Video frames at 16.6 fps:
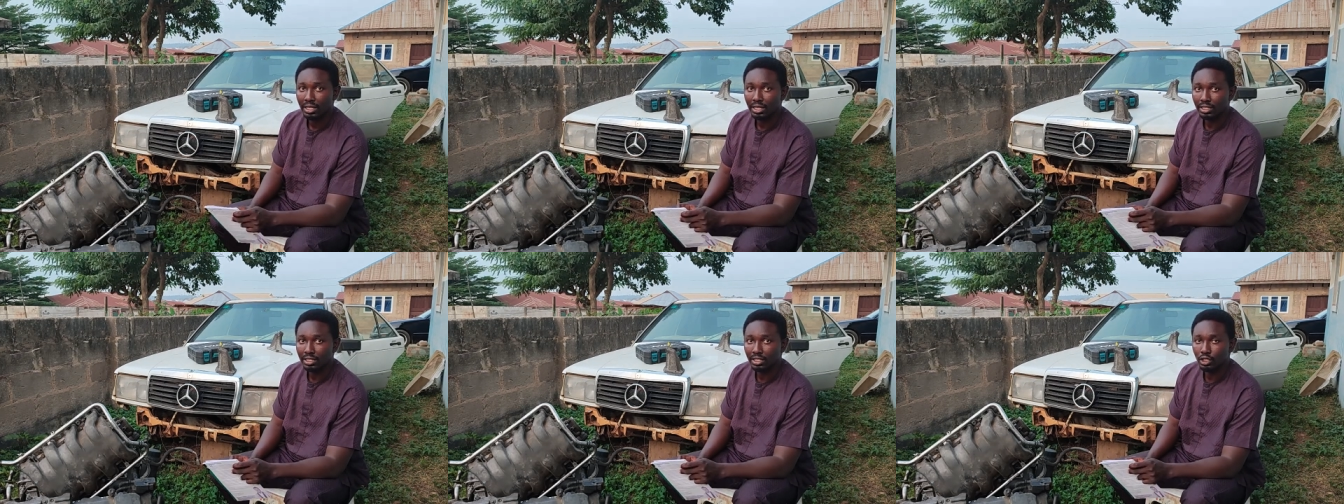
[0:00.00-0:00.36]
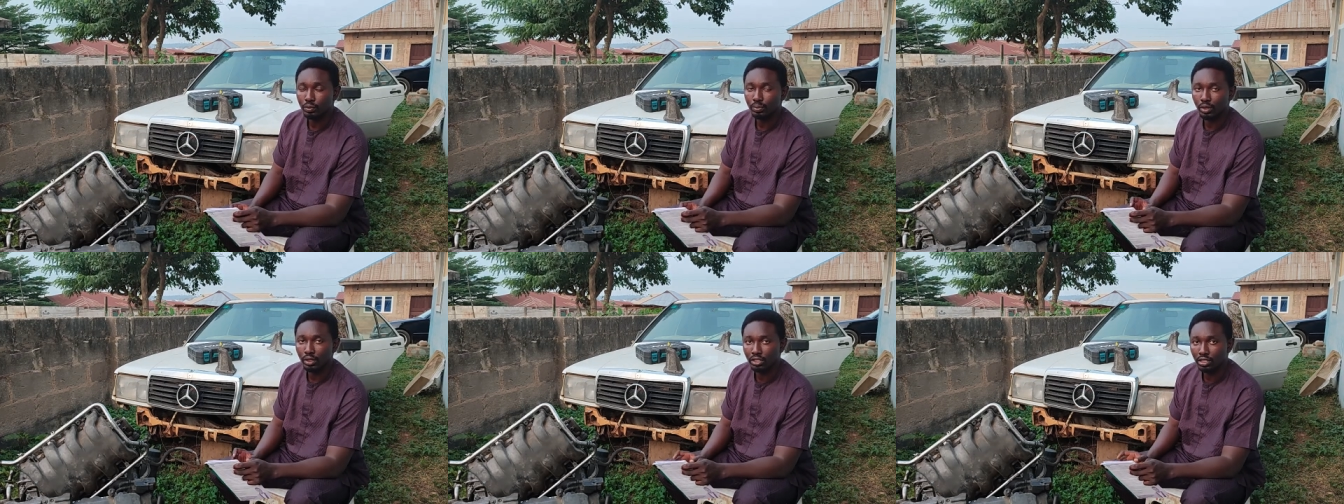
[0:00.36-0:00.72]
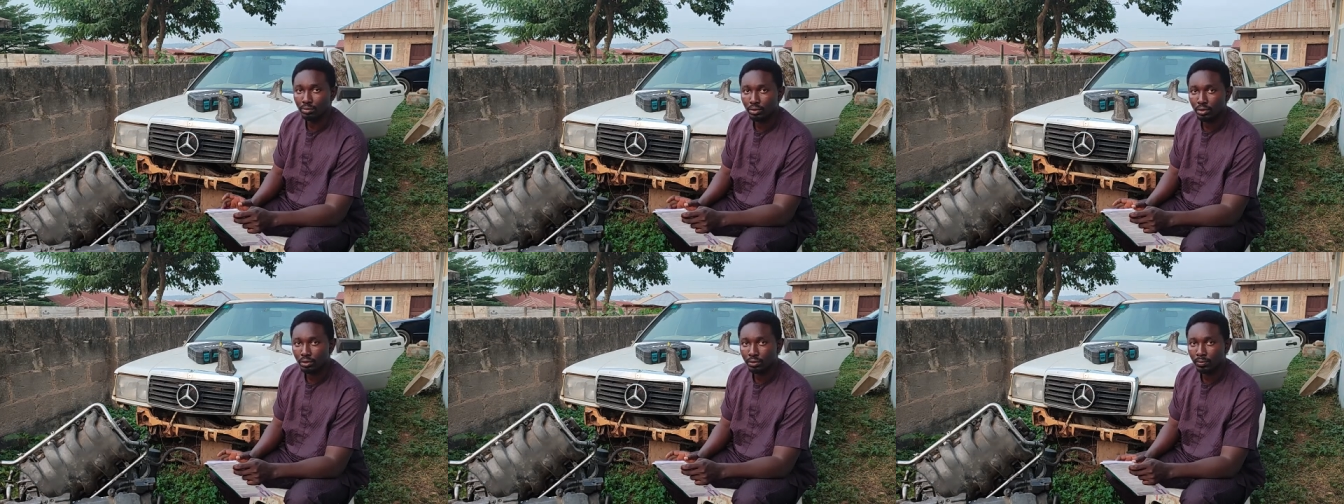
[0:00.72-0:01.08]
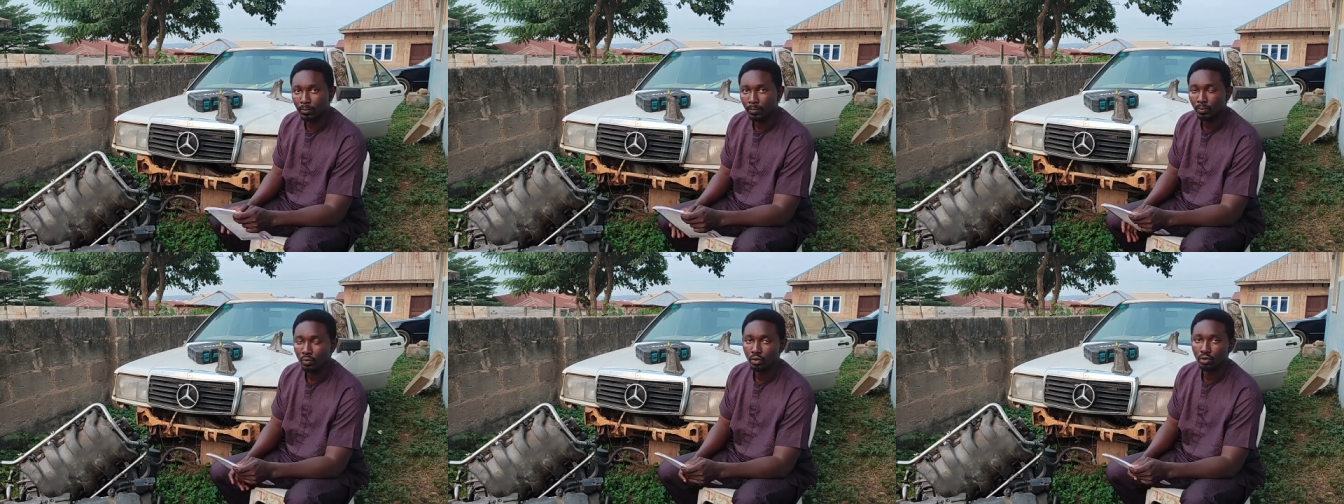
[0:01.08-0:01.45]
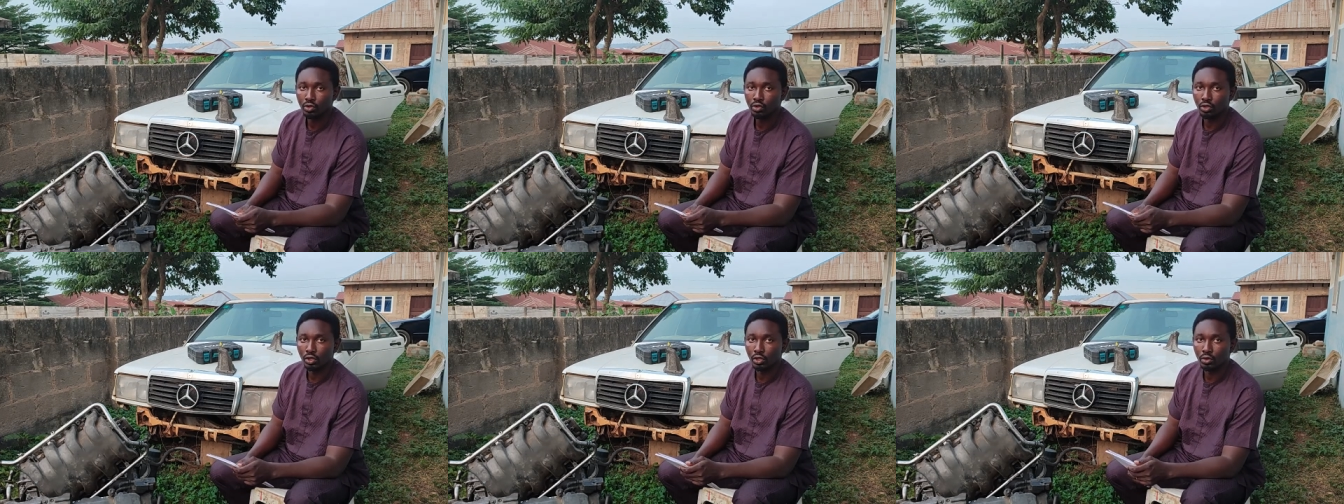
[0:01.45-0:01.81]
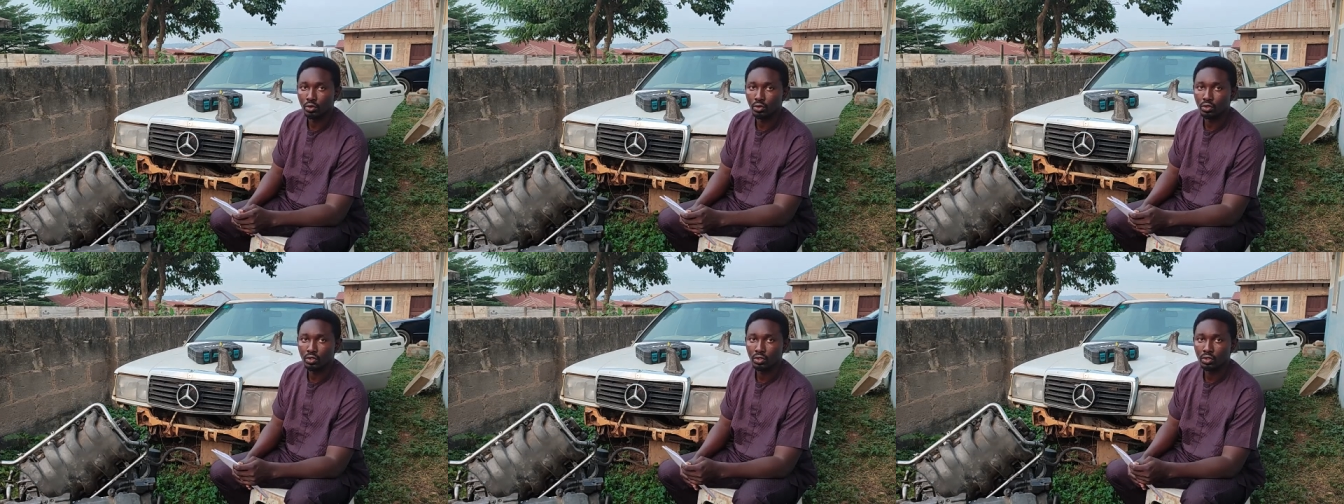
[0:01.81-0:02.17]
it is possible to
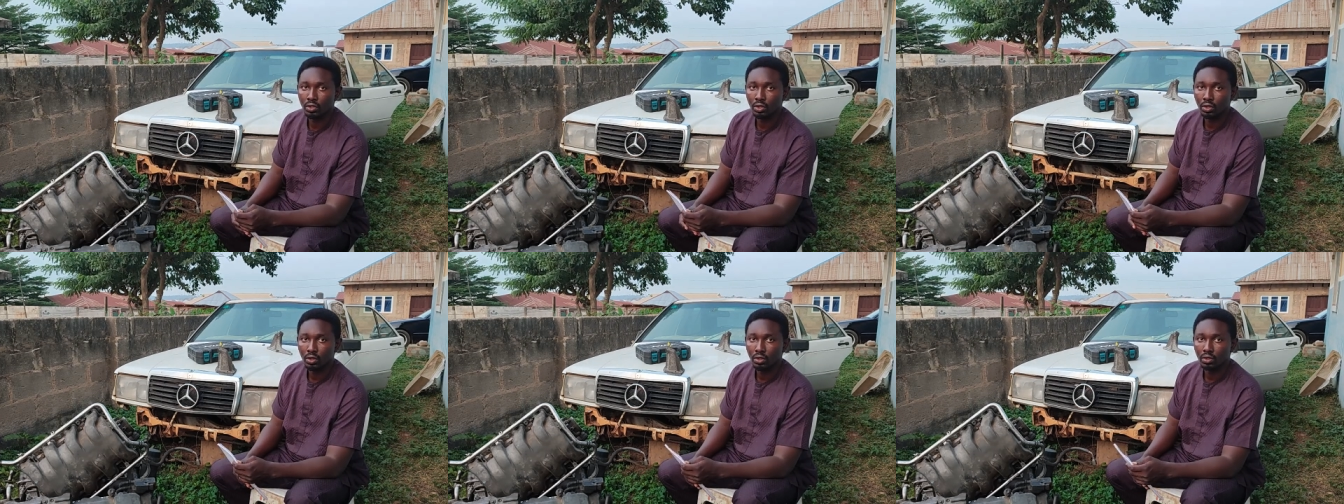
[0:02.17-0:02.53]
use